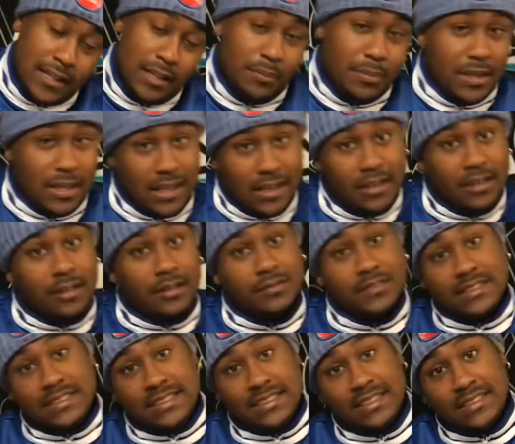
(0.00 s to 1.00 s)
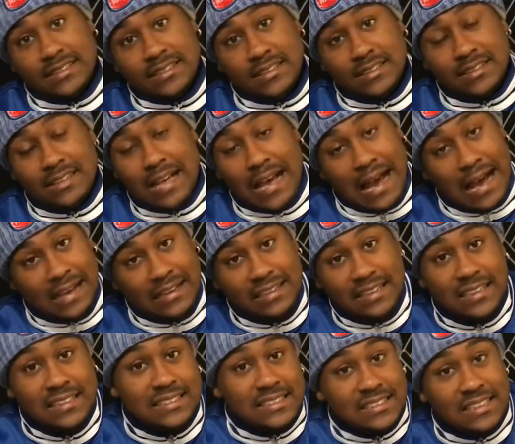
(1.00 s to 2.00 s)
at the beginning of the season, I
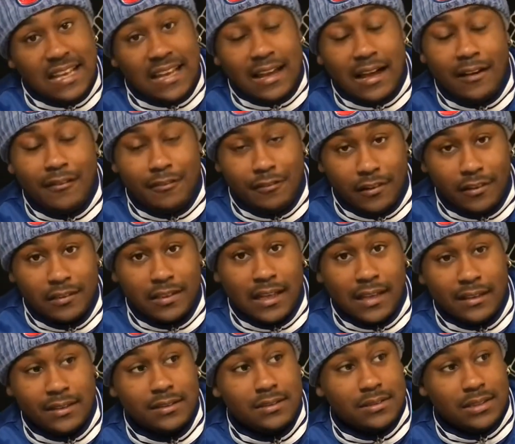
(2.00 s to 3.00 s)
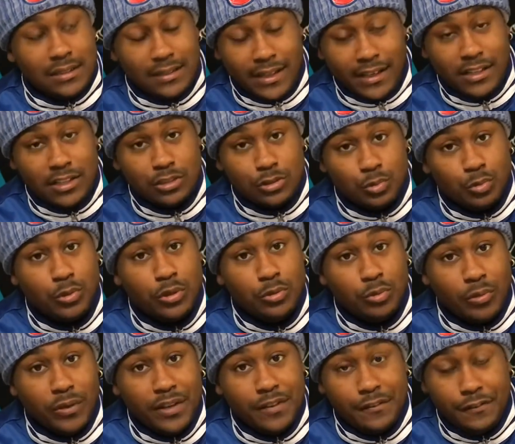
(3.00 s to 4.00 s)
did say I felt like the Lakers
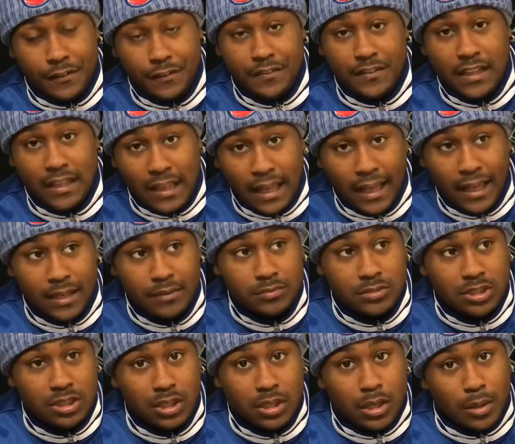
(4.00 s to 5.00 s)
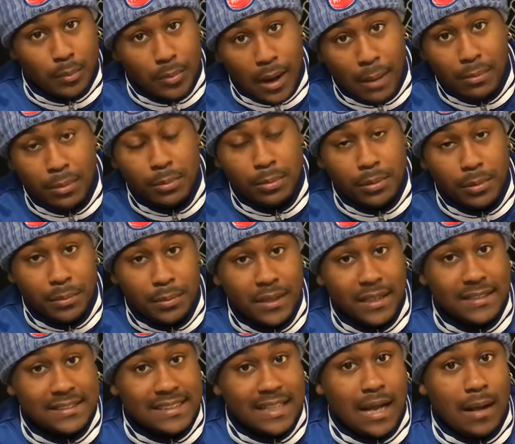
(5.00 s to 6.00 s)
would win 50 games. probably
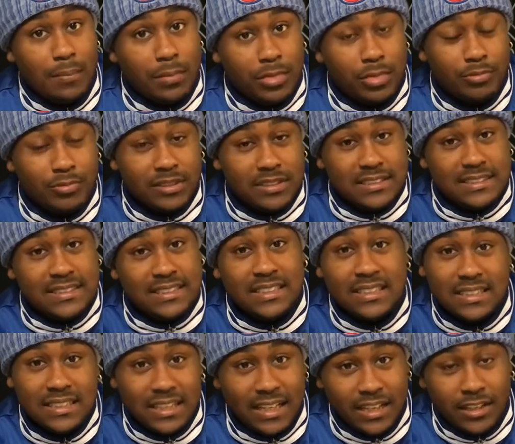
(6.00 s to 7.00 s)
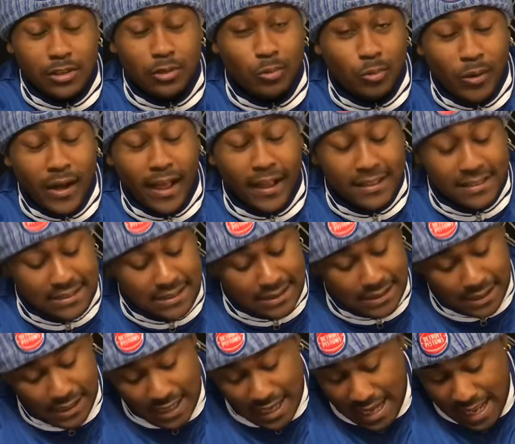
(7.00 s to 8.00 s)
be a top 3 seed in the
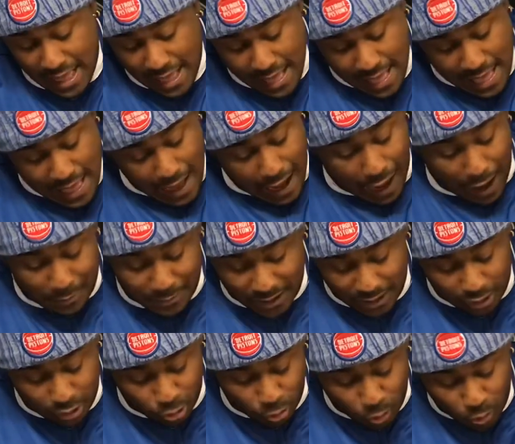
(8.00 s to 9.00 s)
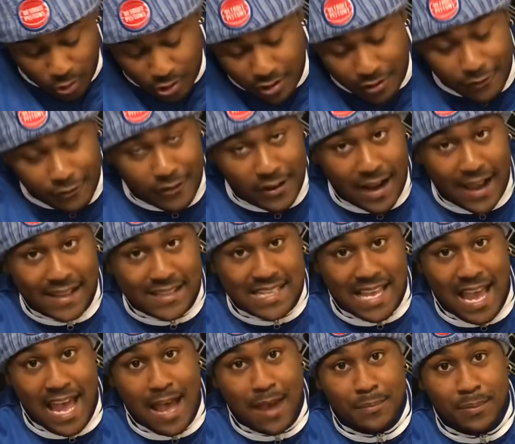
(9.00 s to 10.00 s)
West. I mean, in order for that
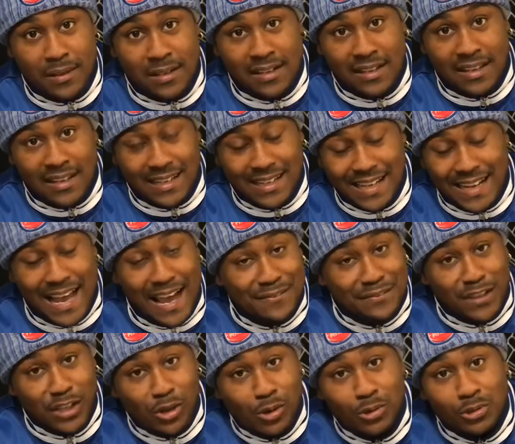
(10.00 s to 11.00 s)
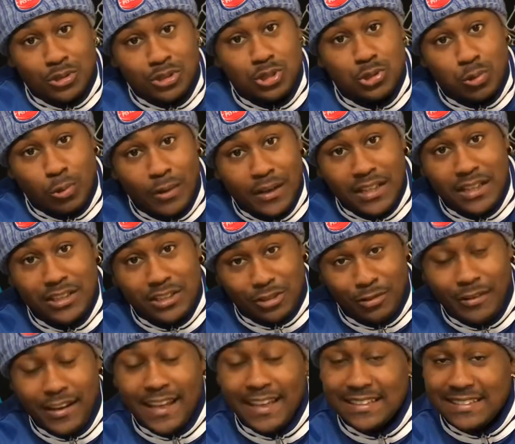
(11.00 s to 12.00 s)
to happen, they'd have to go
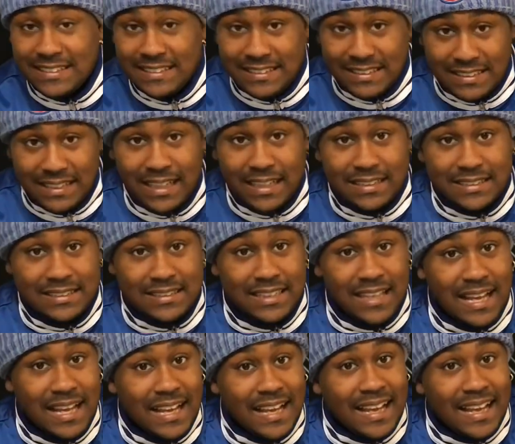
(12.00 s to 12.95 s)
23-6